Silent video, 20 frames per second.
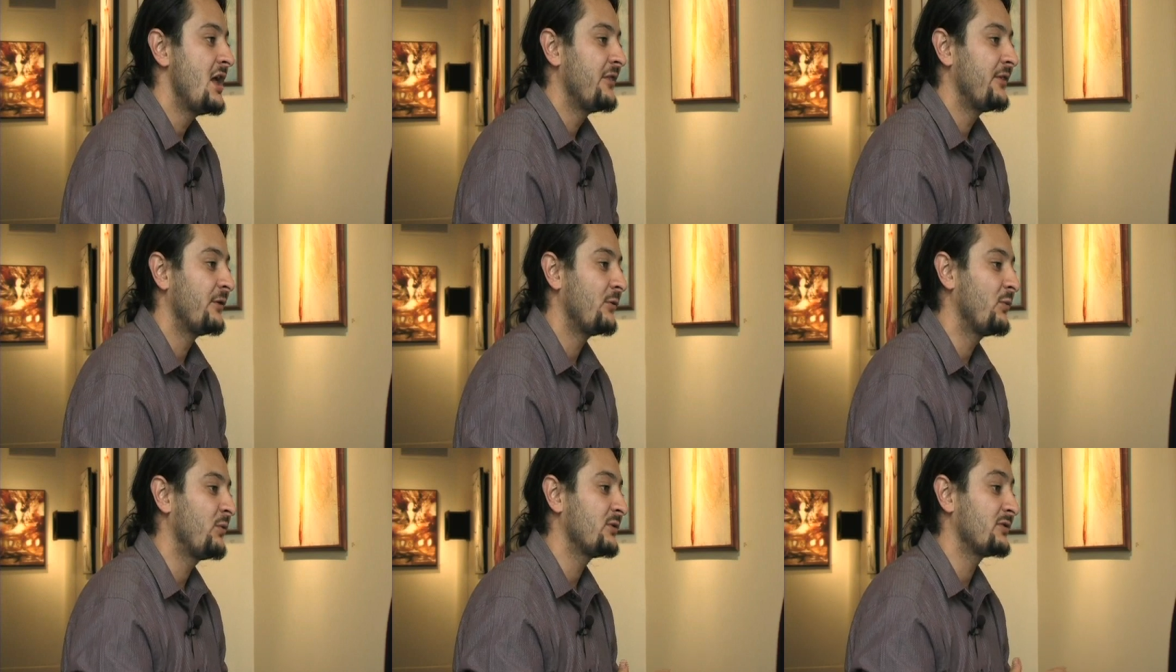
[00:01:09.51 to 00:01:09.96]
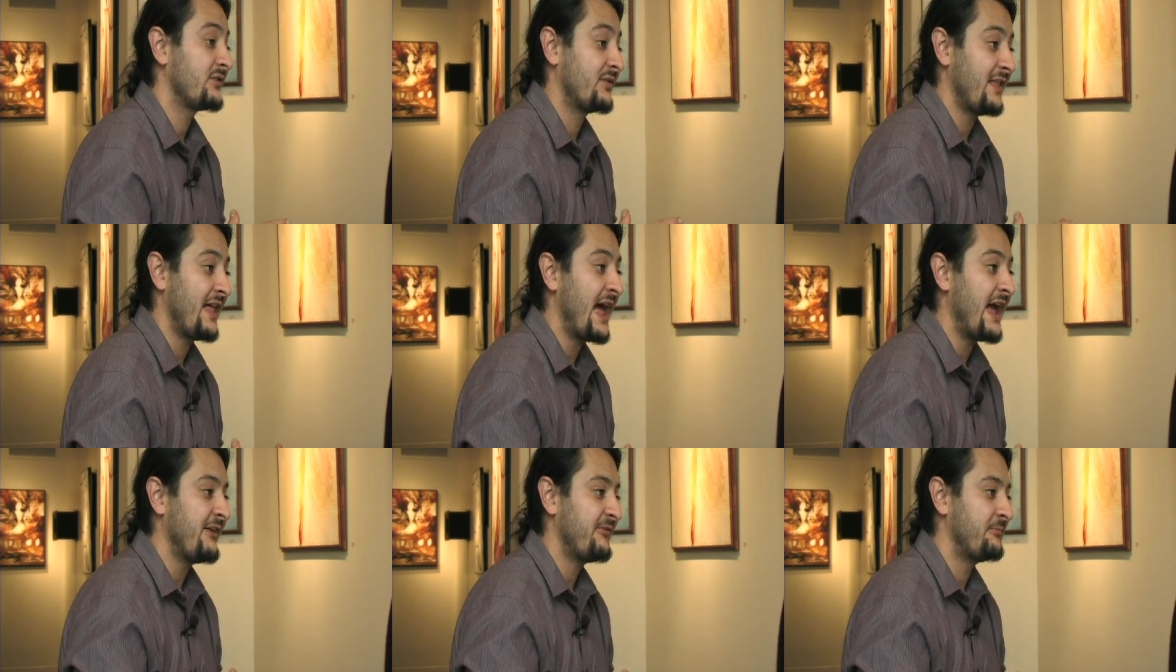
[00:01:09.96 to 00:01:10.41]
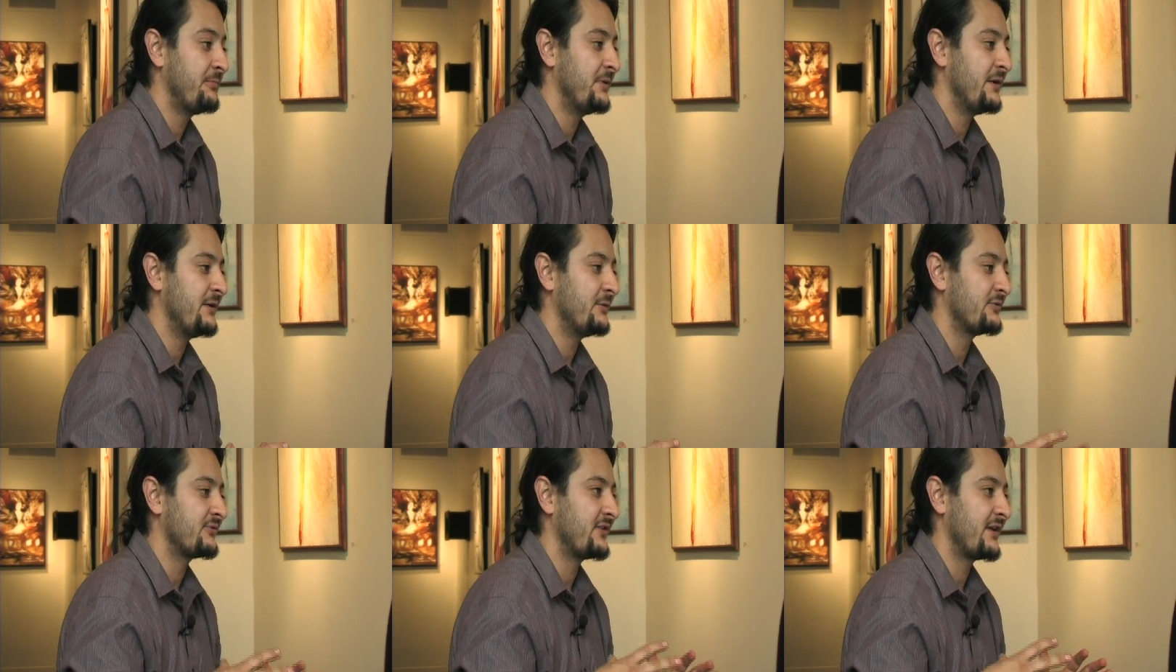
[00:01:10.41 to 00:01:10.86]
there was life,
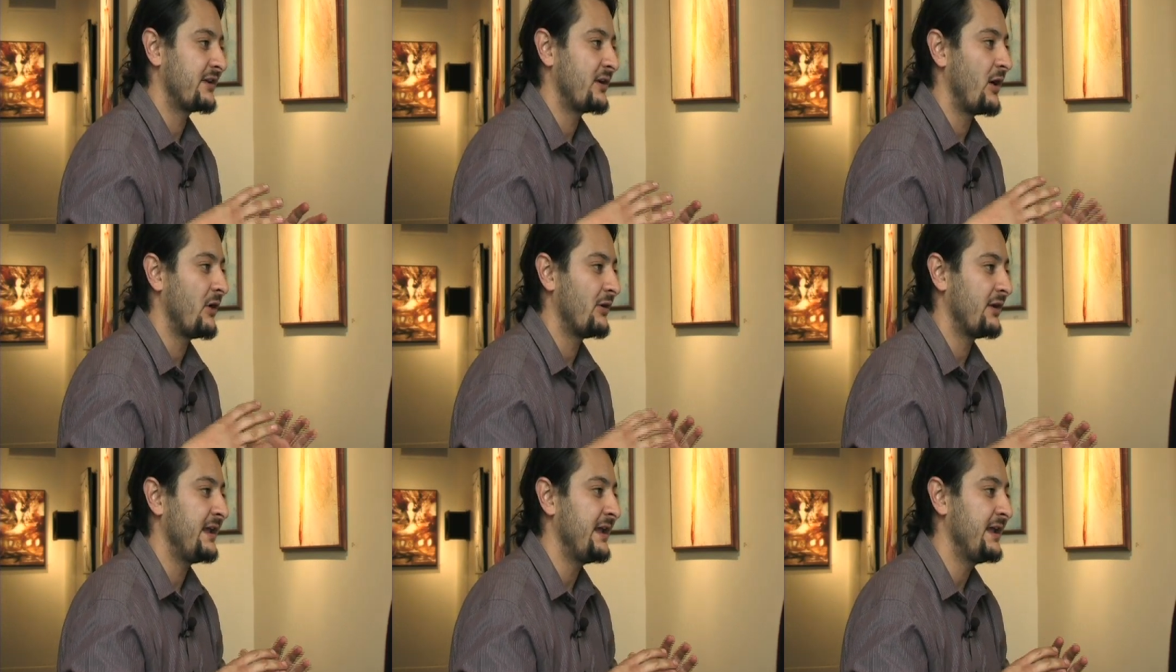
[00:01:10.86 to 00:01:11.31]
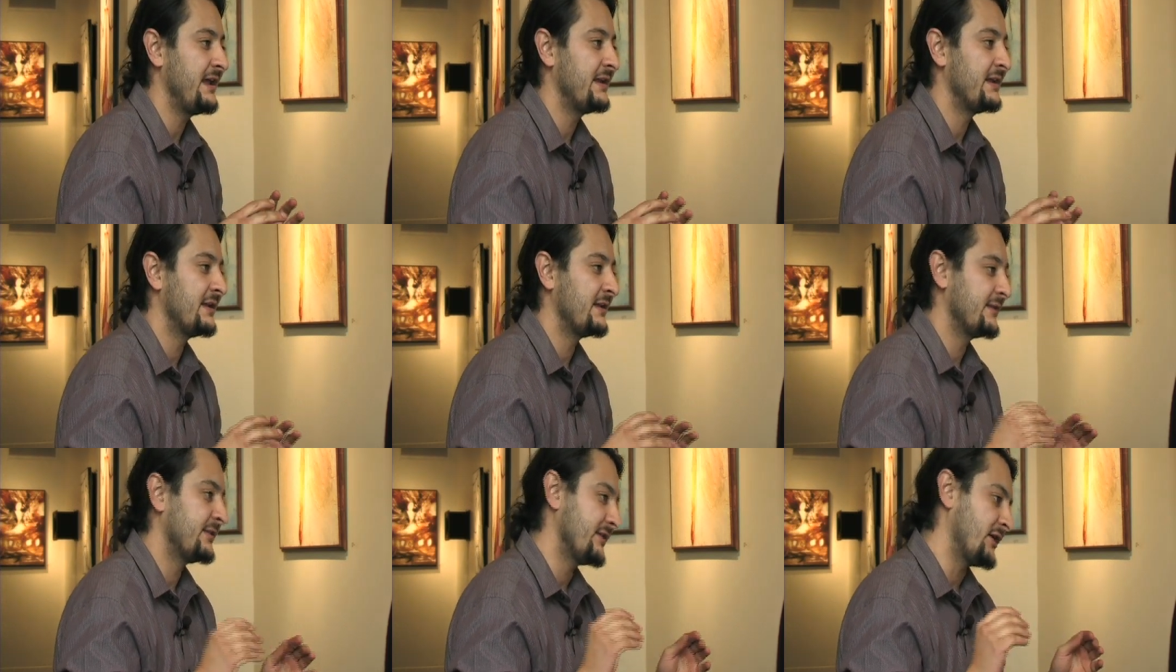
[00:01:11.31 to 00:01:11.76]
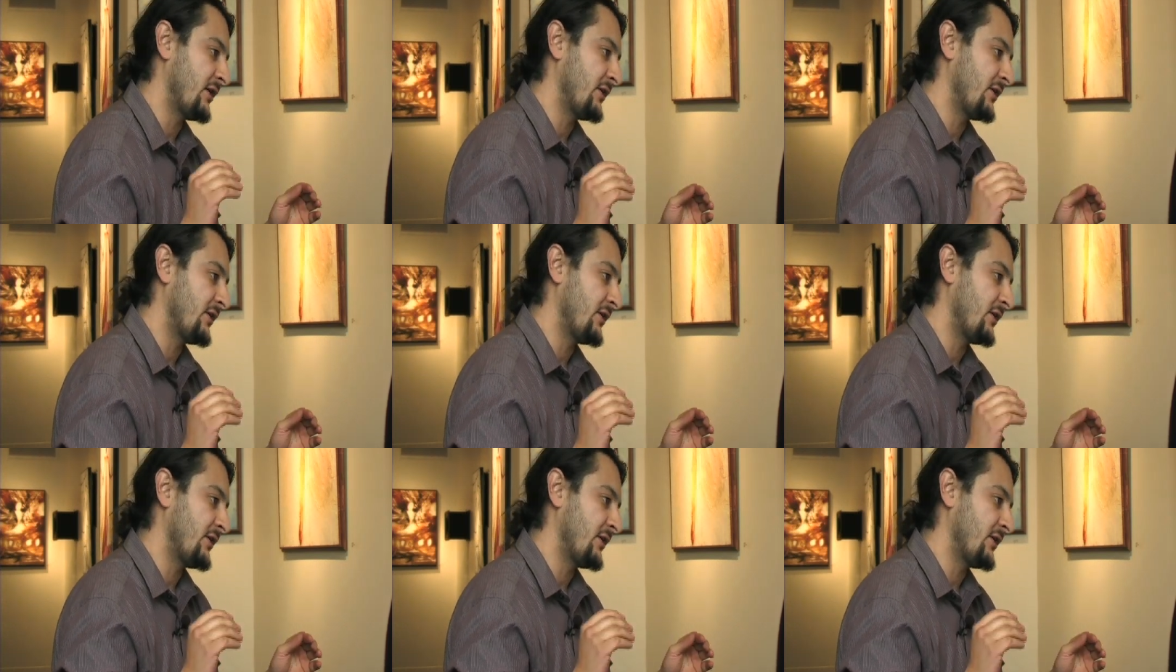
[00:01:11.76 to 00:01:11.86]
but it was like all hidden.